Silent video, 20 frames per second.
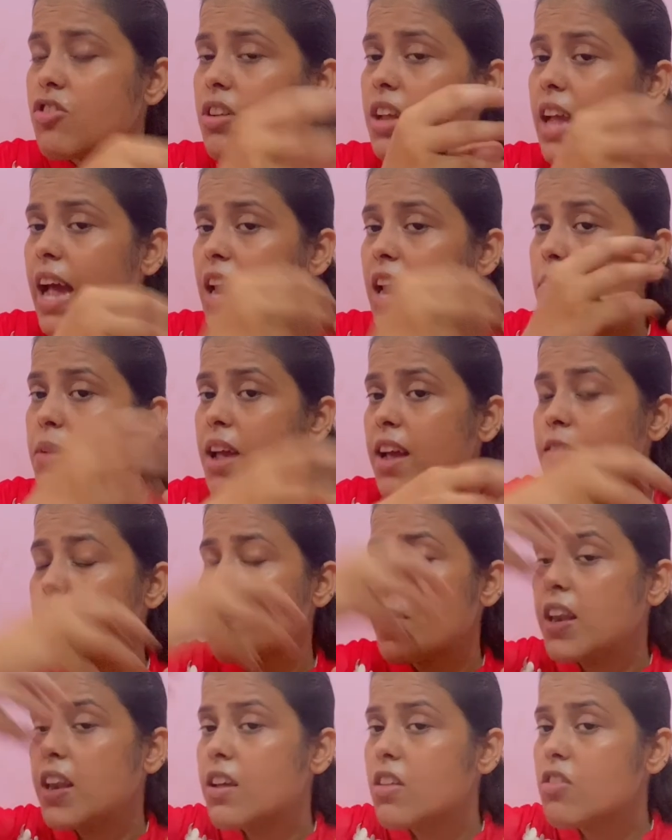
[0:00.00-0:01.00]
can be
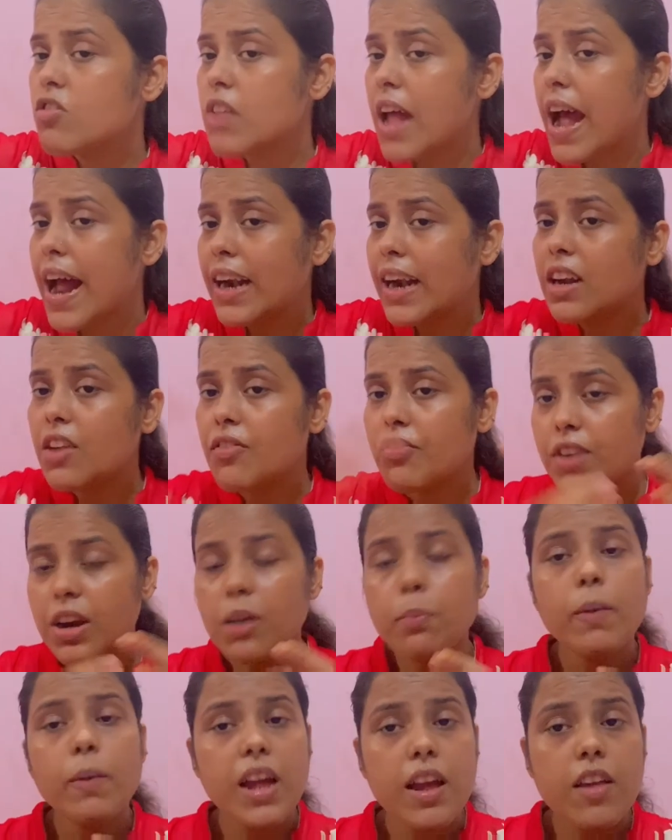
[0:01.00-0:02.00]
experienced at
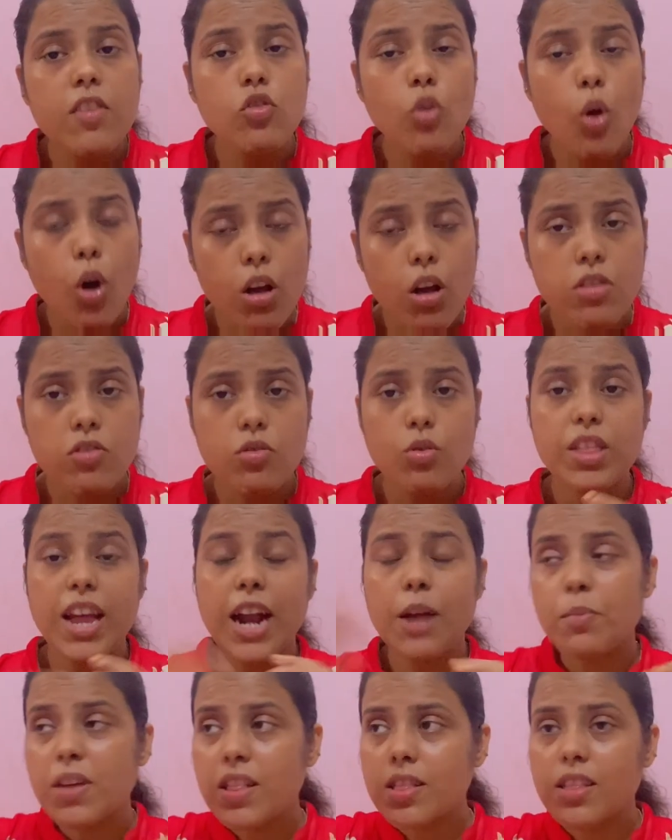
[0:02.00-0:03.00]
different place also.
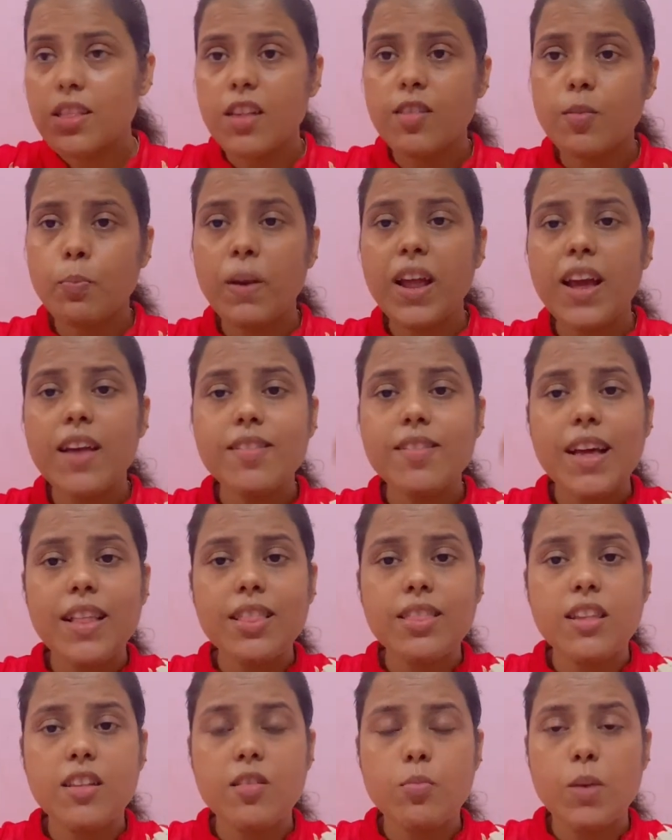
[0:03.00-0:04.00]
That means this place
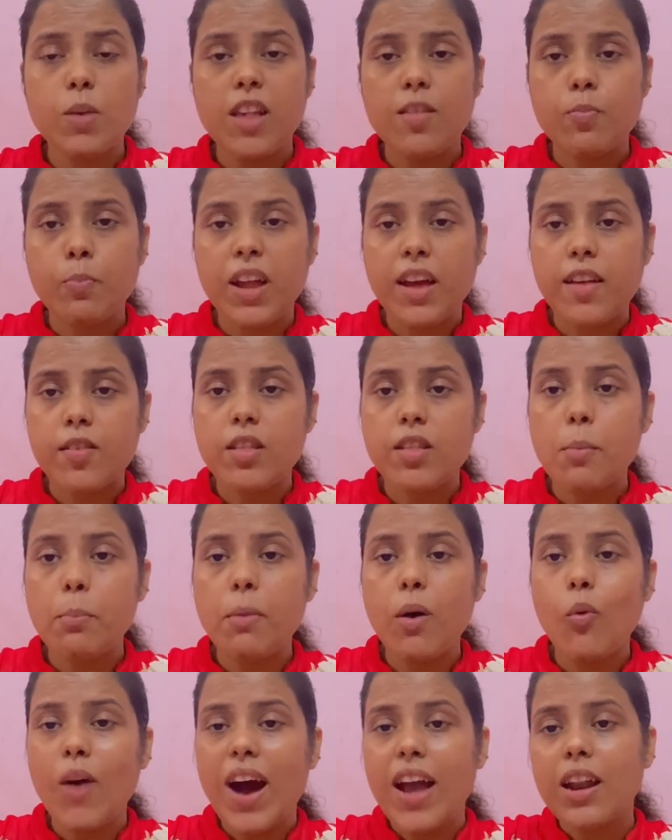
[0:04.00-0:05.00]
and this place
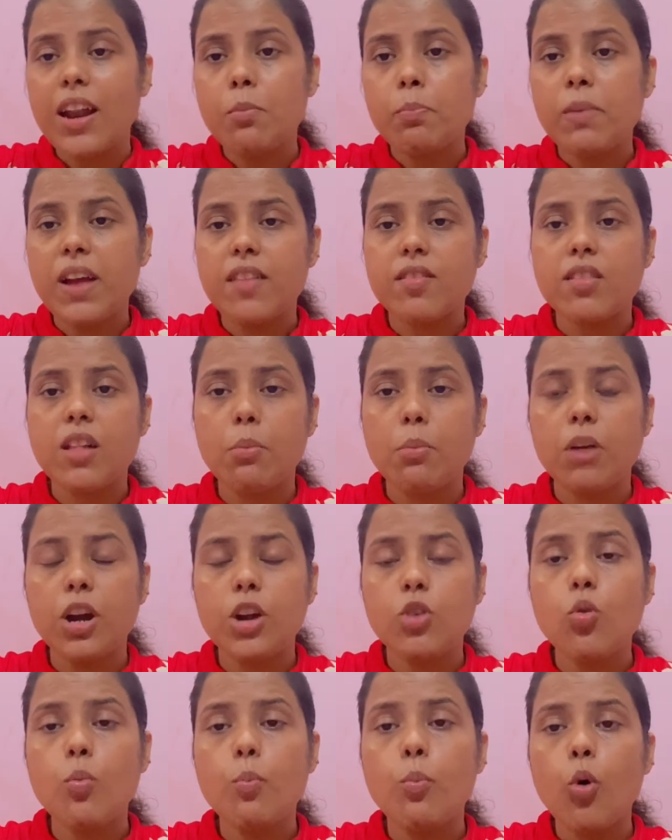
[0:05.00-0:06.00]
number 1 and place number
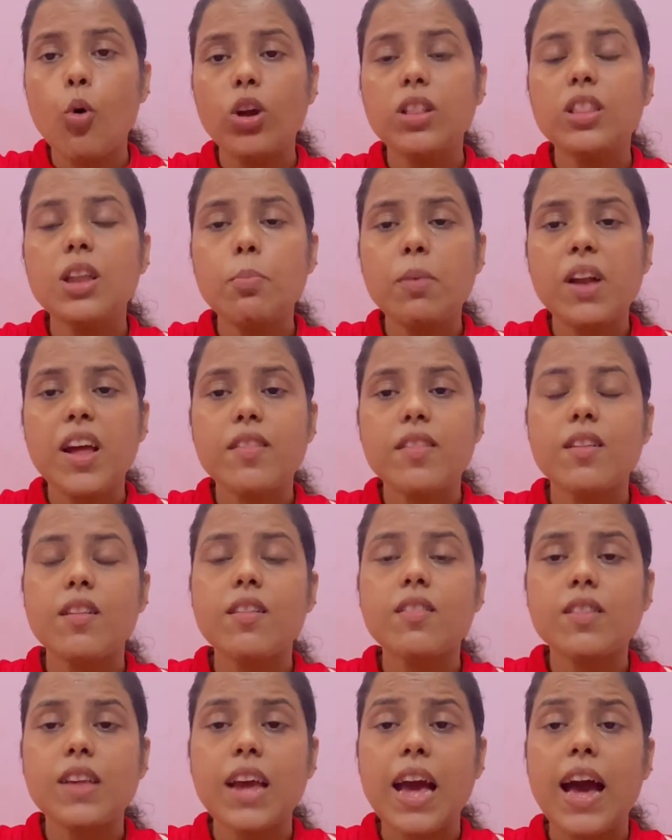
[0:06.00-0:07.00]
2, both the
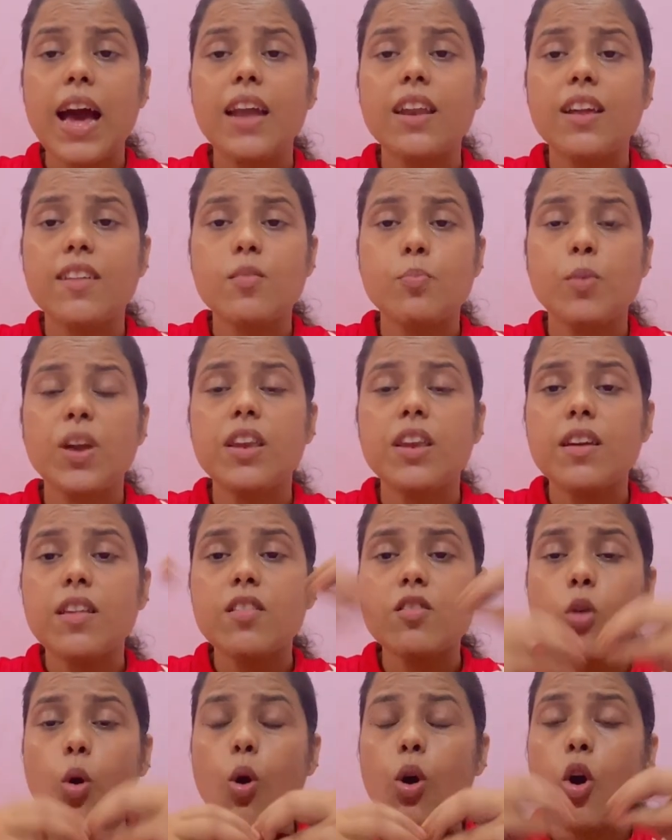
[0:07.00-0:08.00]
places can
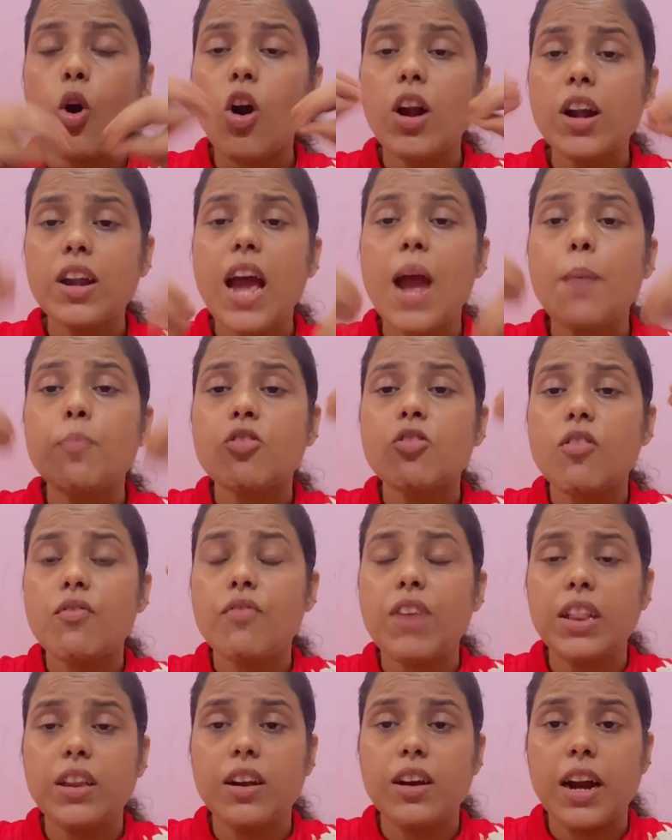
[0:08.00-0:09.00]
experience all types of
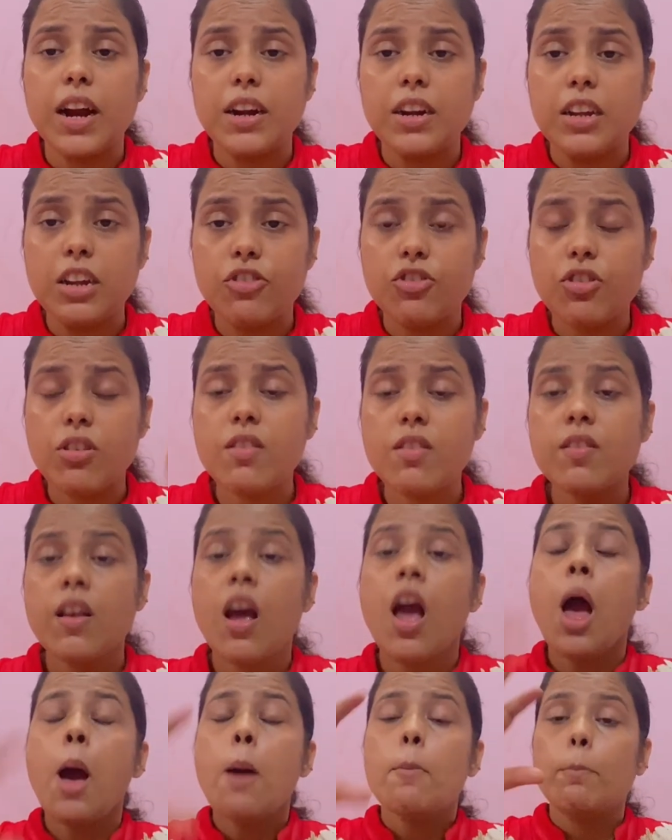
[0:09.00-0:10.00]
weather conditions,
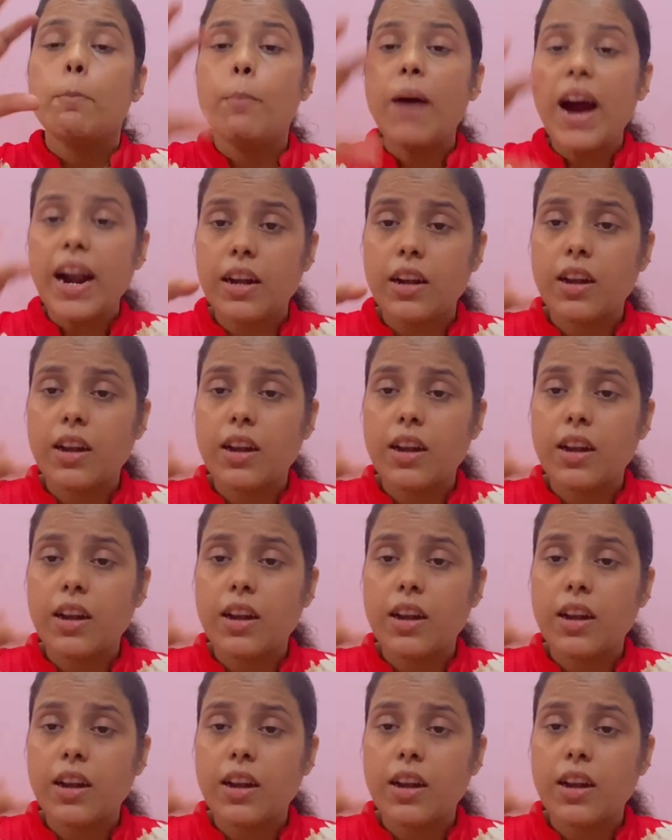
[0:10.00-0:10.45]
but